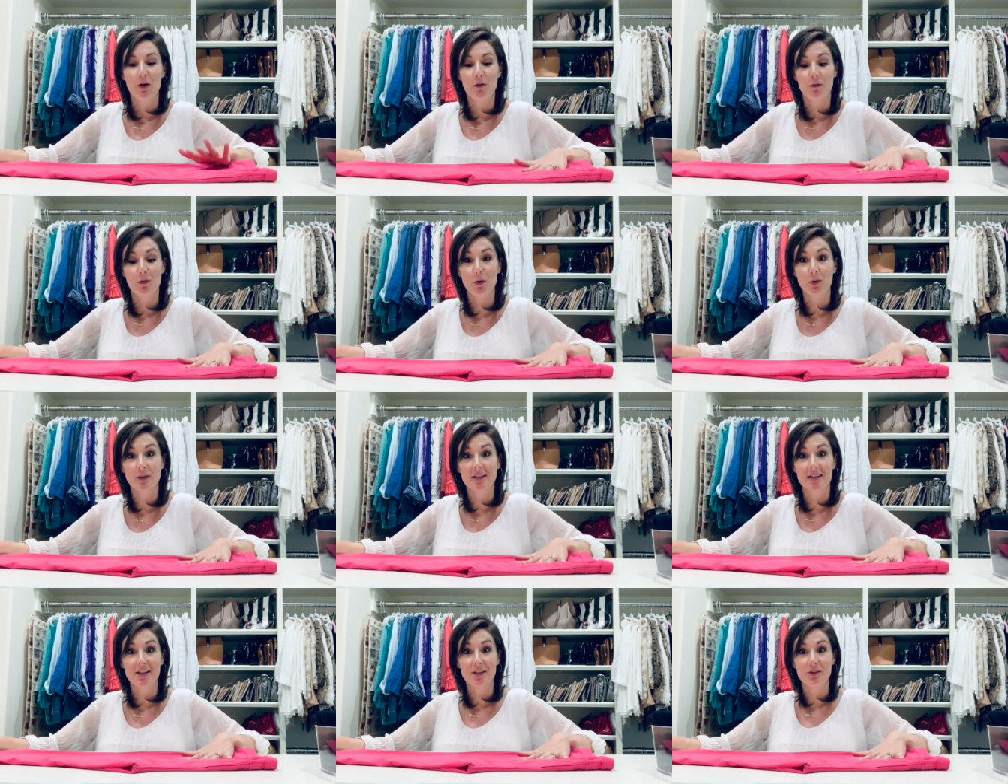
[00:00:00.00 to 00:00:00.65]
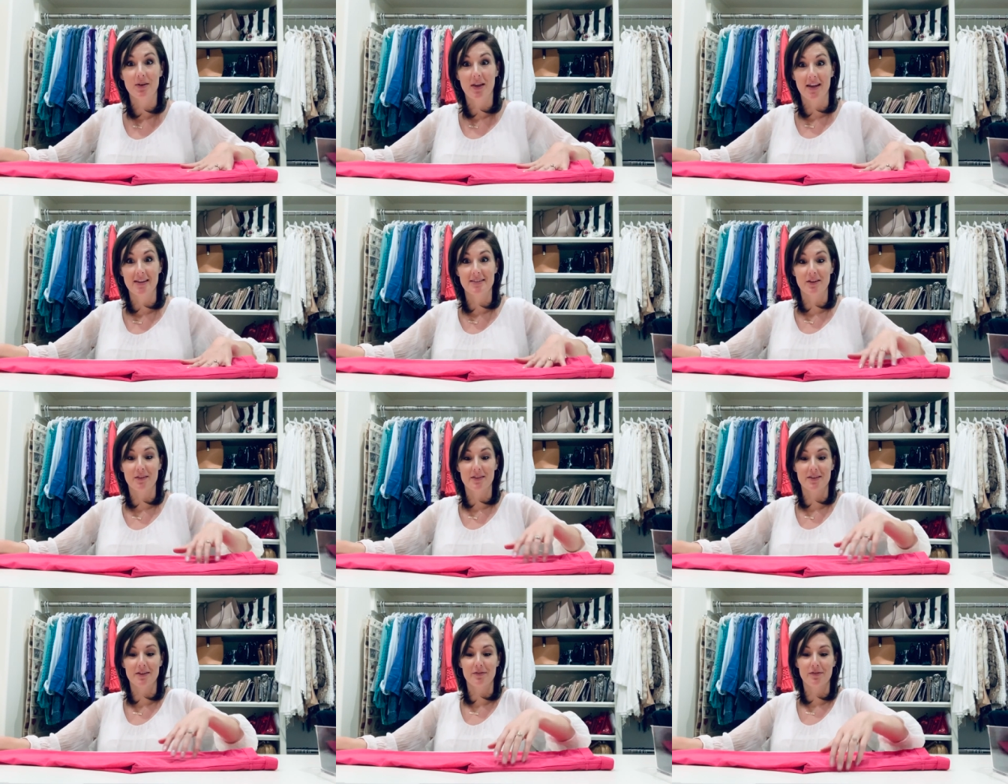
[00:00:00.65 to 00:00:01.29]
folded and you can't tell
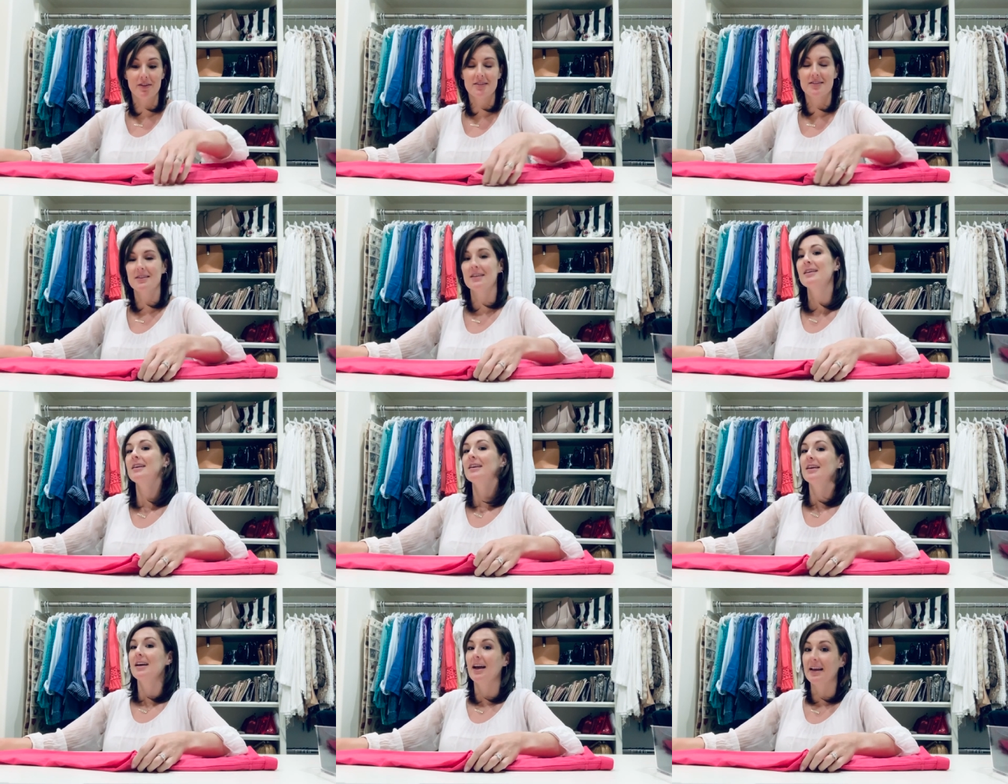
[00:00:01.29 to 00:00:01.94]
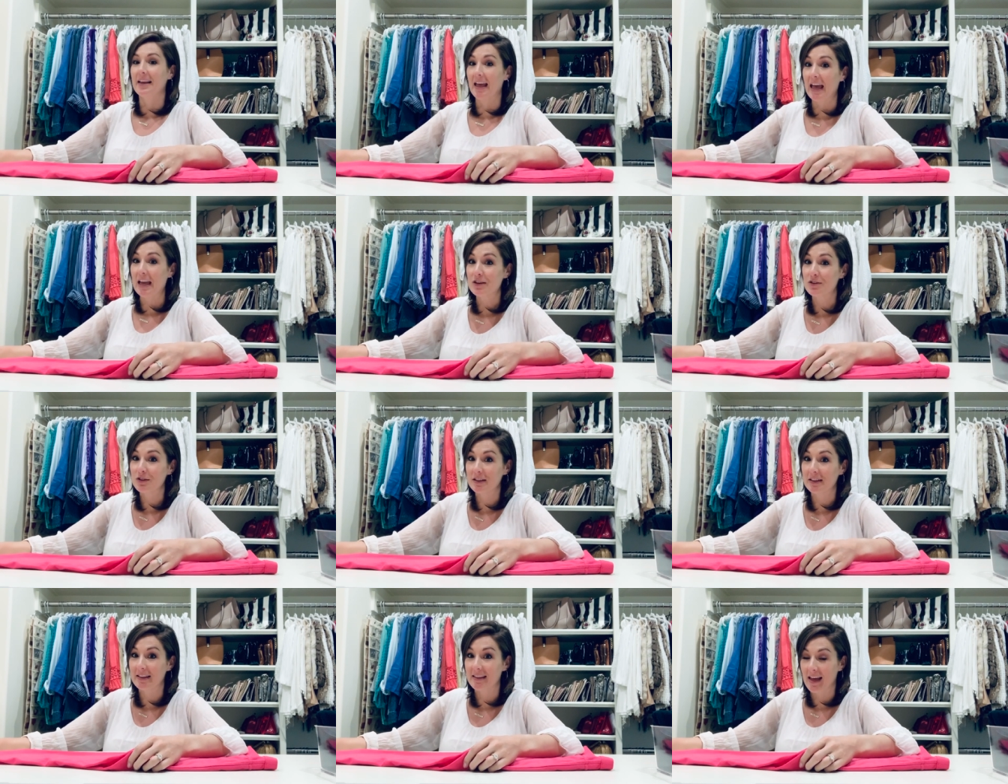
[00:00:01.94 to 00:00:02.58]
the difference.
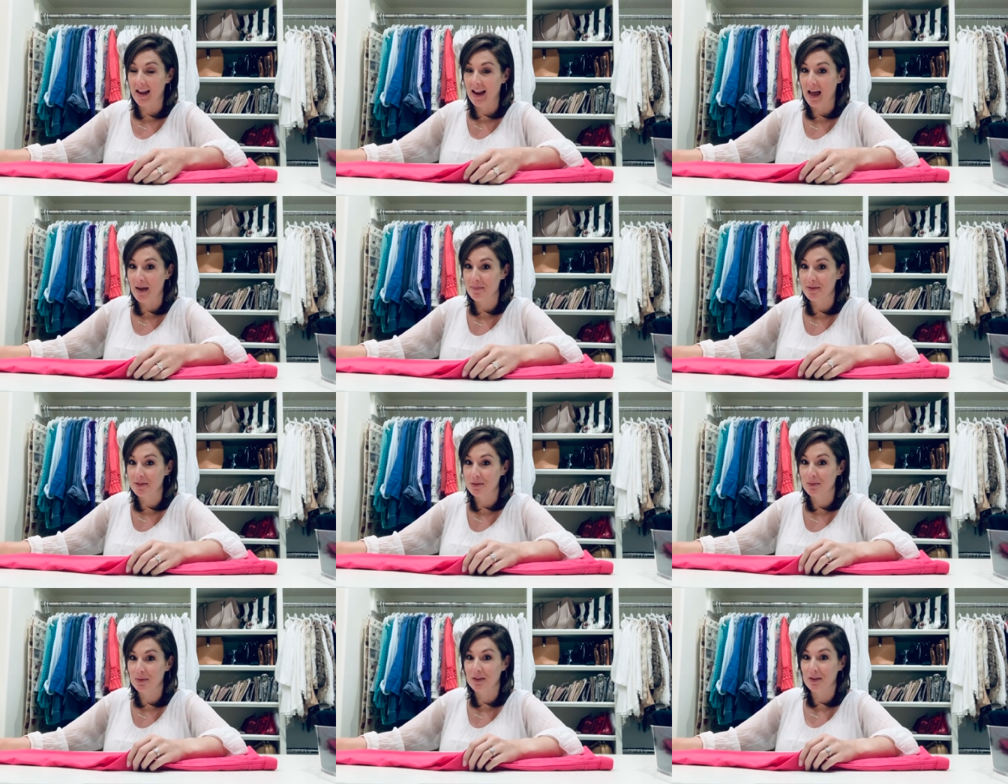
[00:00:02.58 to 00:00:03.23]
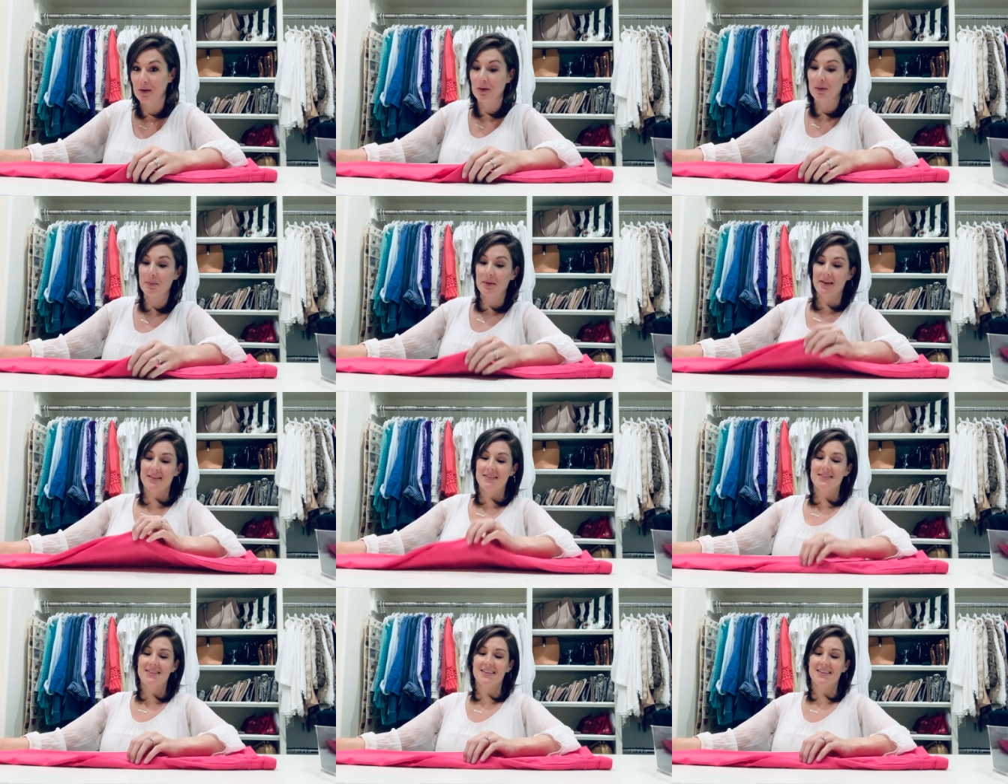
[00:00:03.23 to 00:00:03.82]
Occasionally that happens with yoga pants.